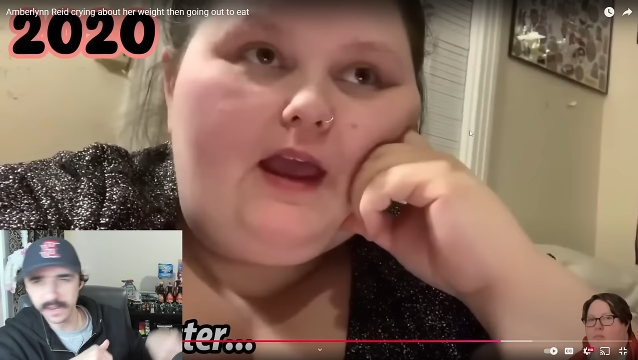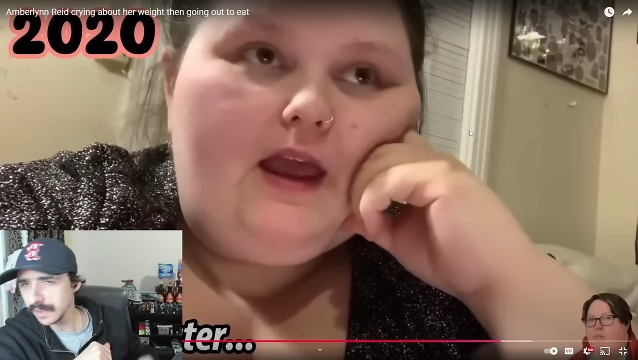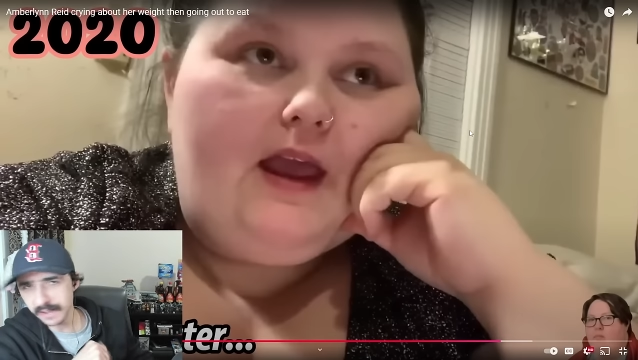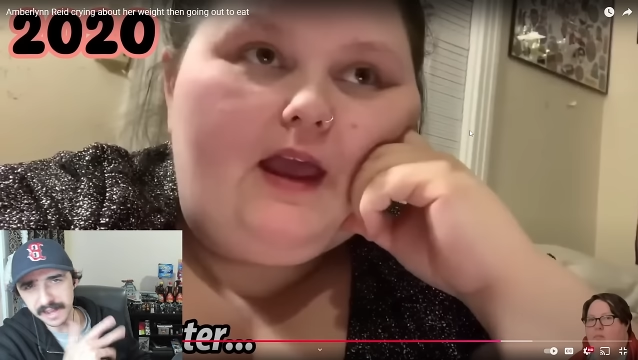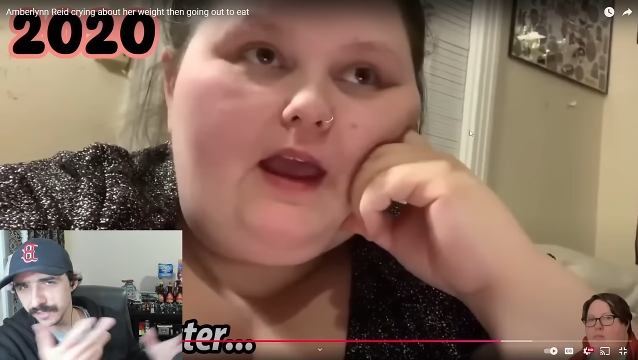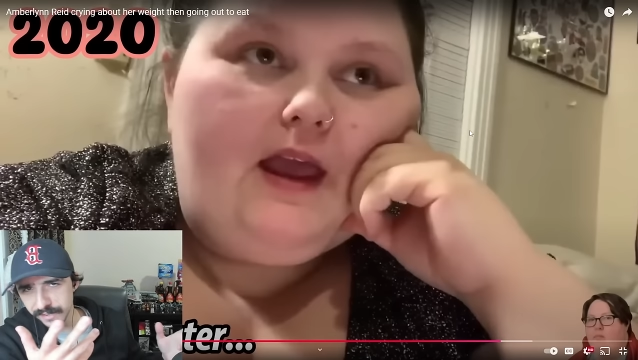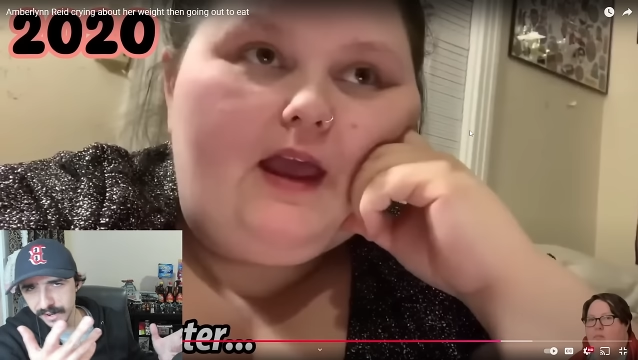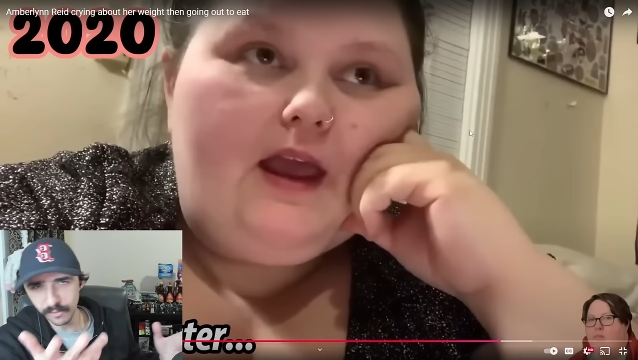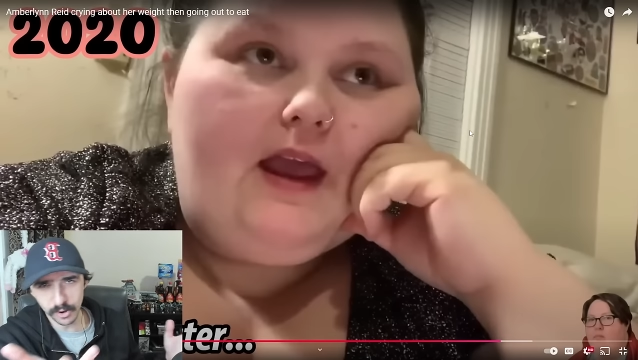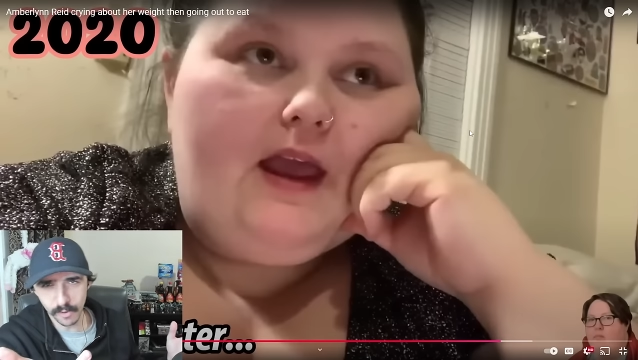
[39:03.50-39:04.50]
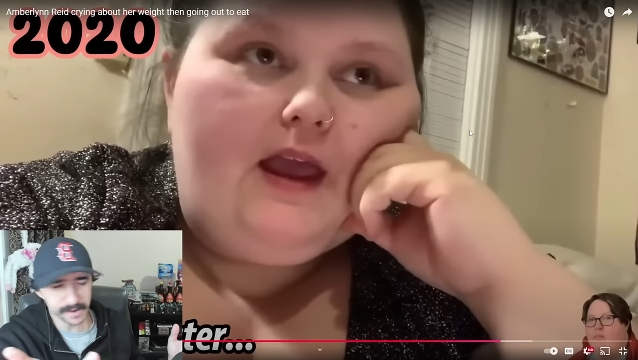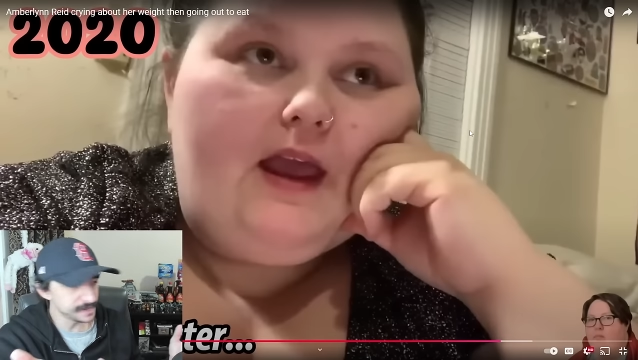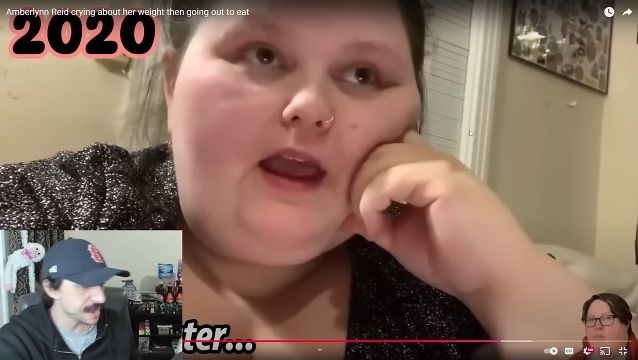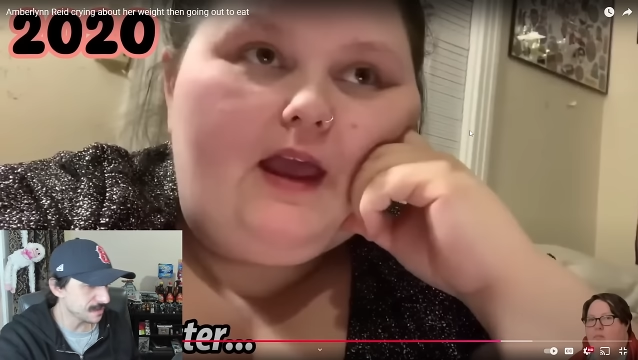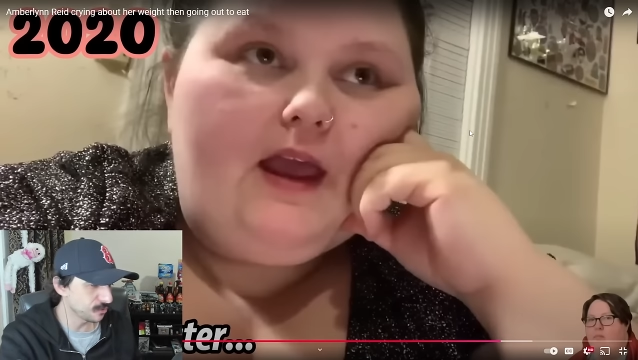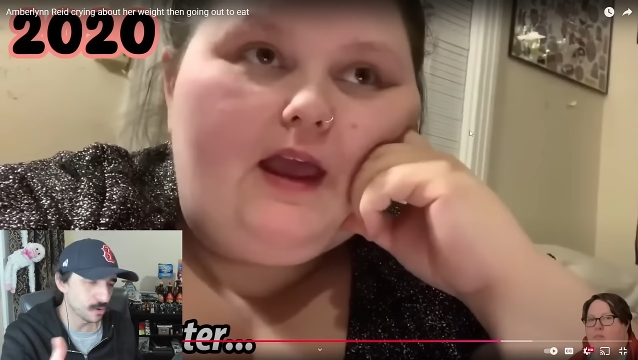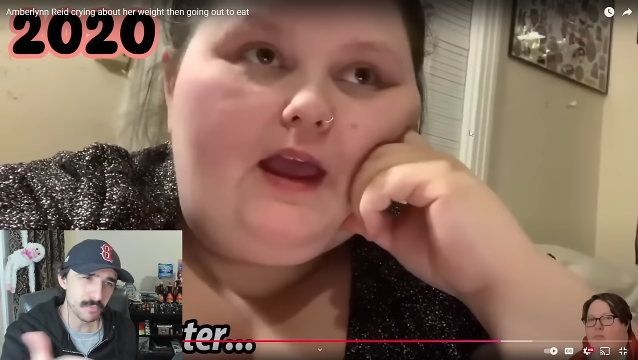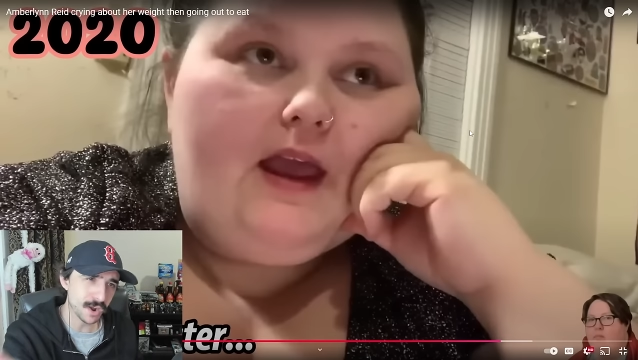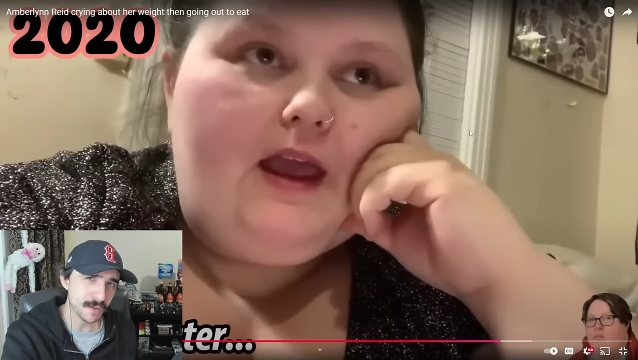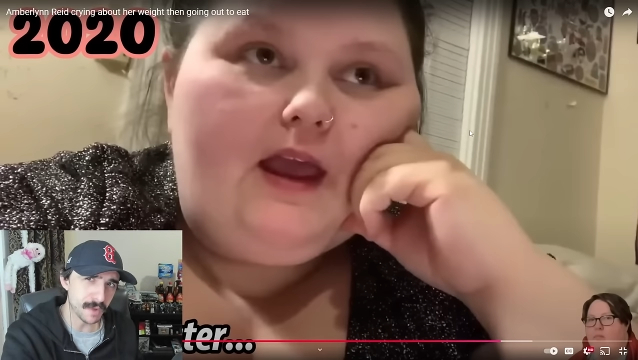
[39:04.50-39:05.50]
Speaker 1: it. That's uh, what do I need that for,
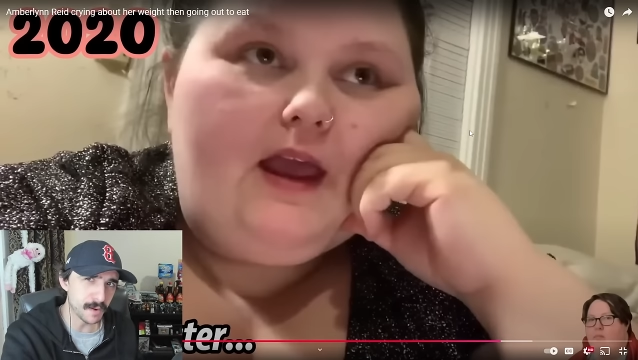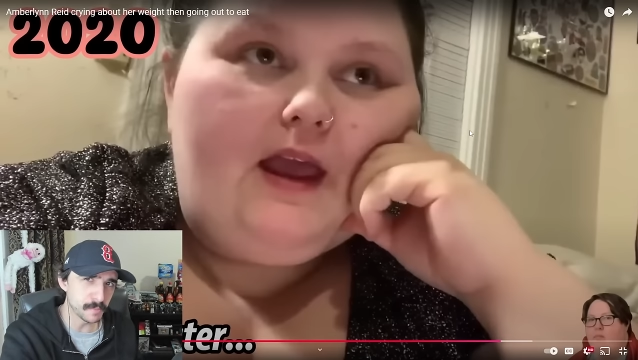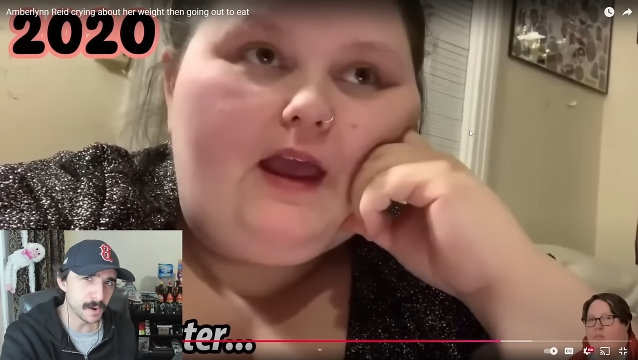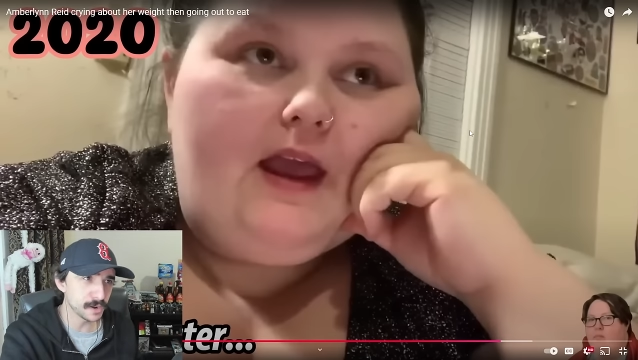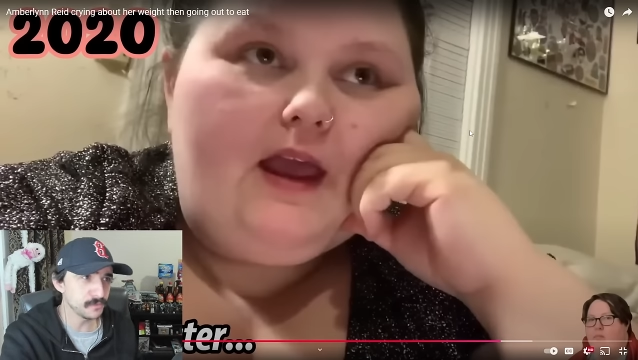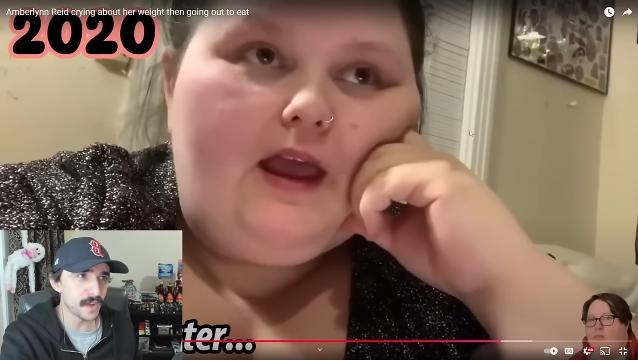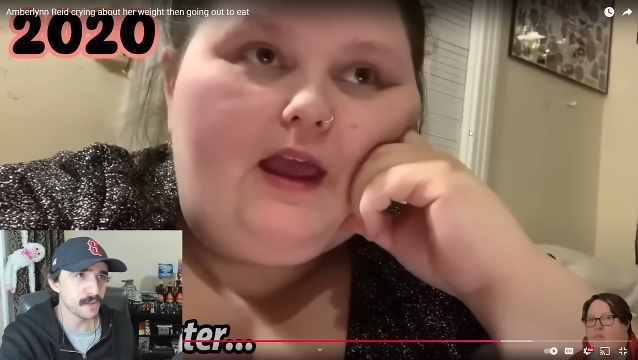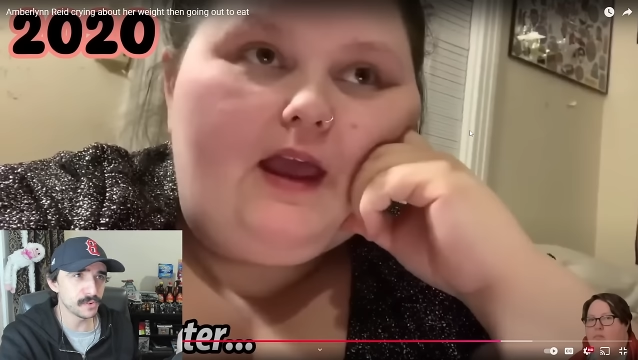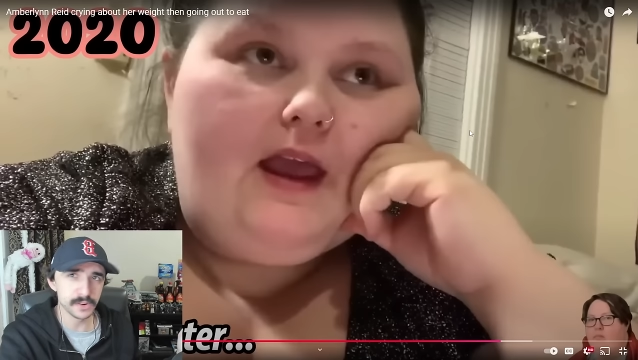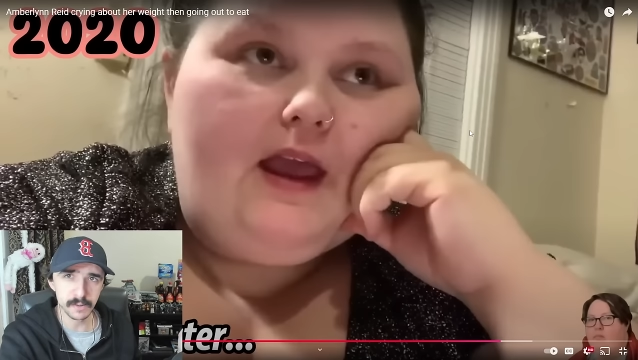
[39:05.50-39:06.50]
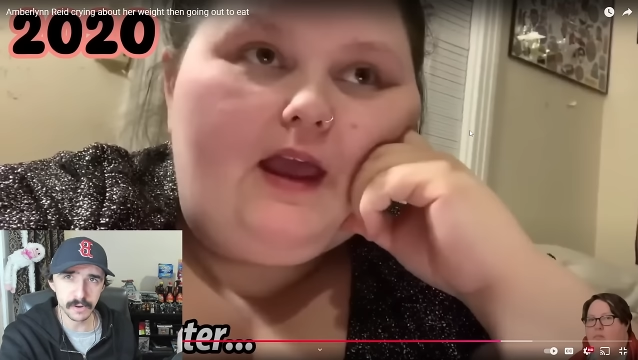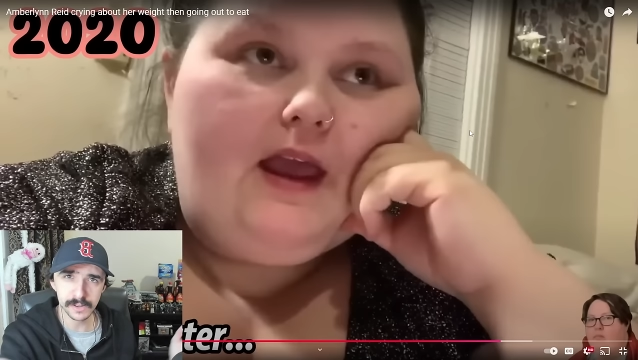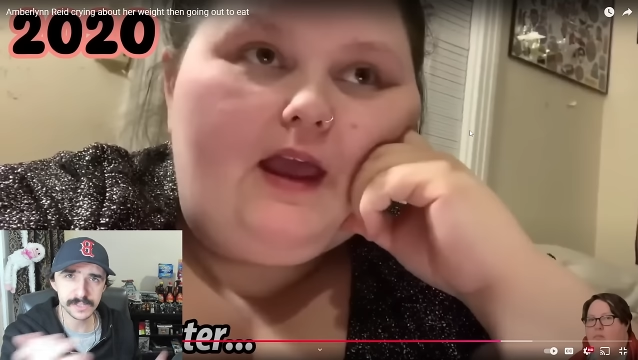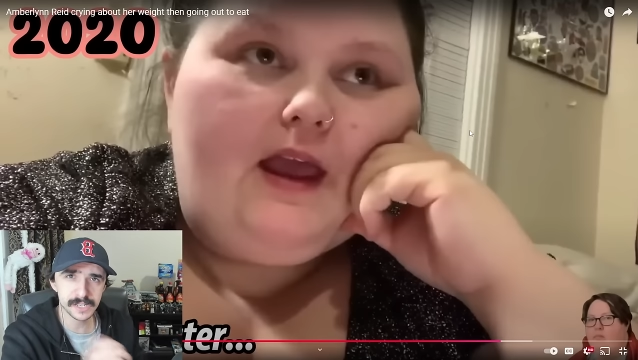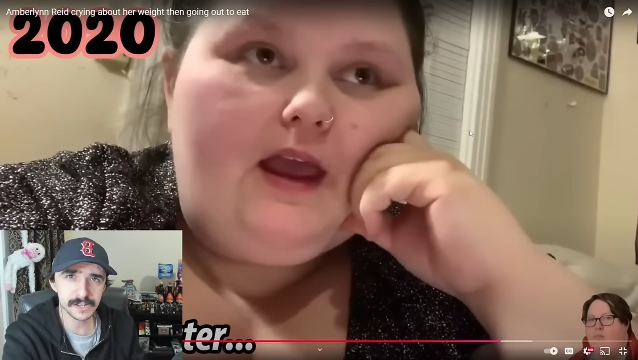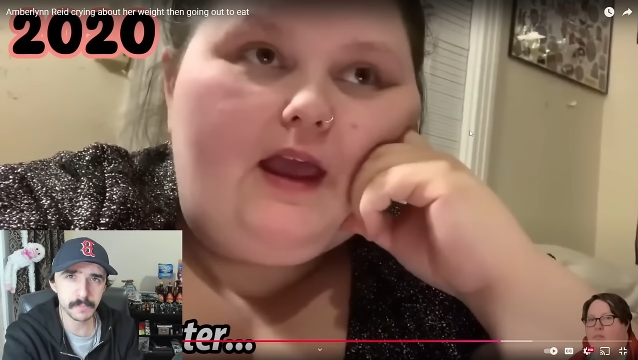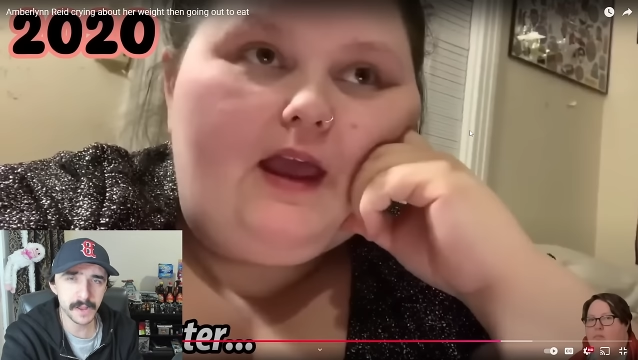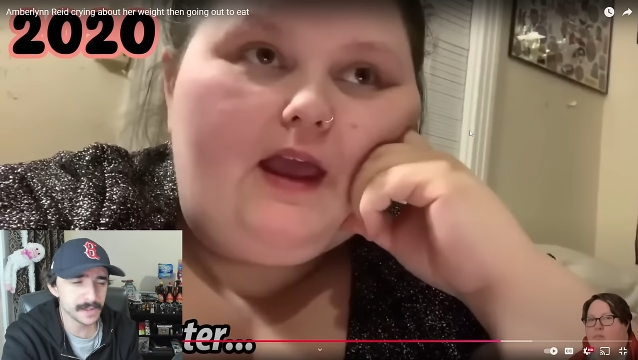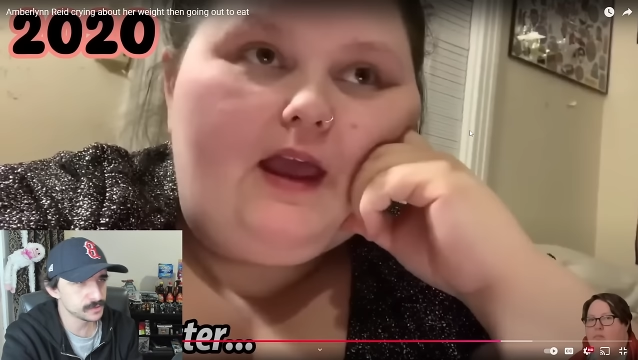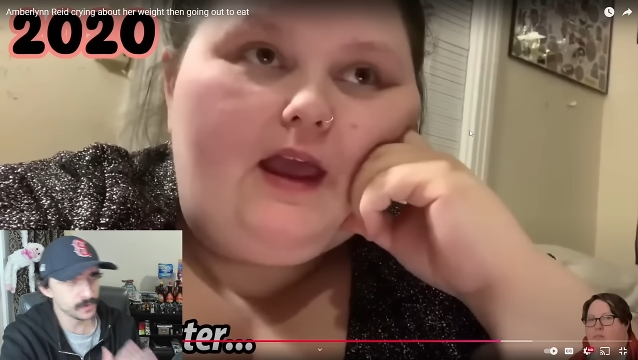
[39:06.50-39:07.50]
bro? I'm, I'm already 500. I'm already 600
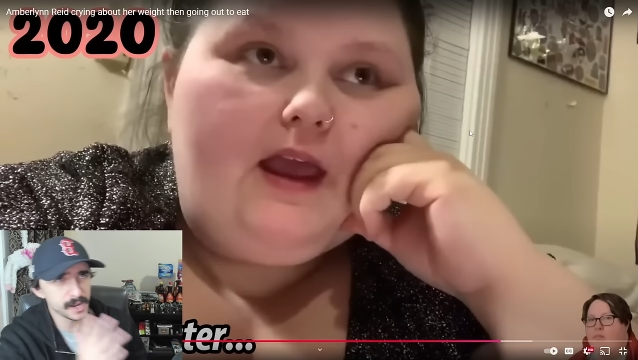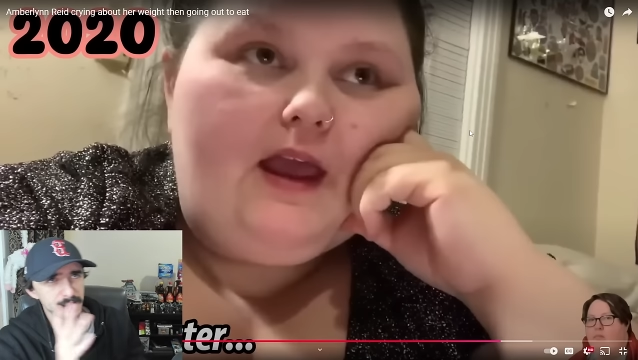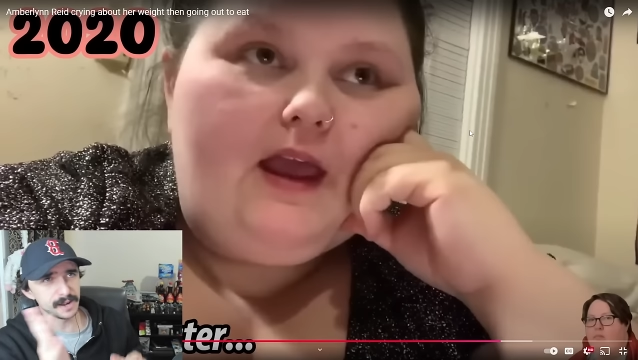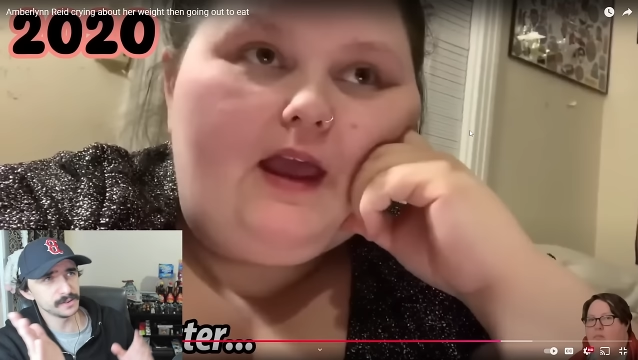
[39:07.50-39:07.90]
pounds. Fuck it. I don't